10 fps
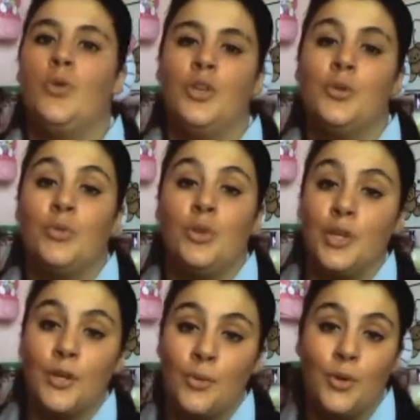what you want
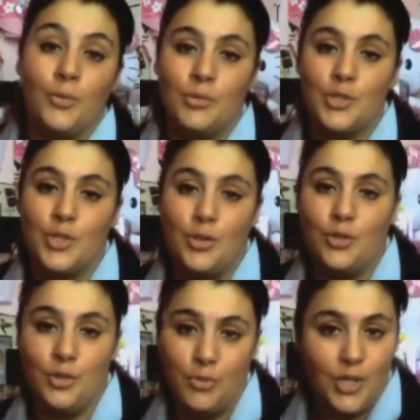to what song
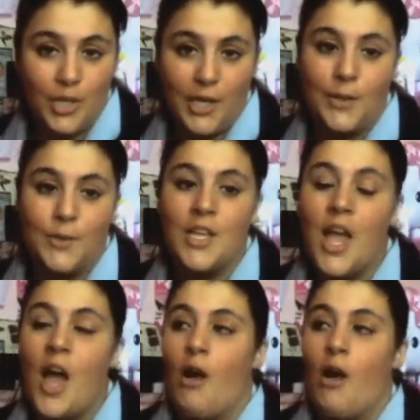you want to use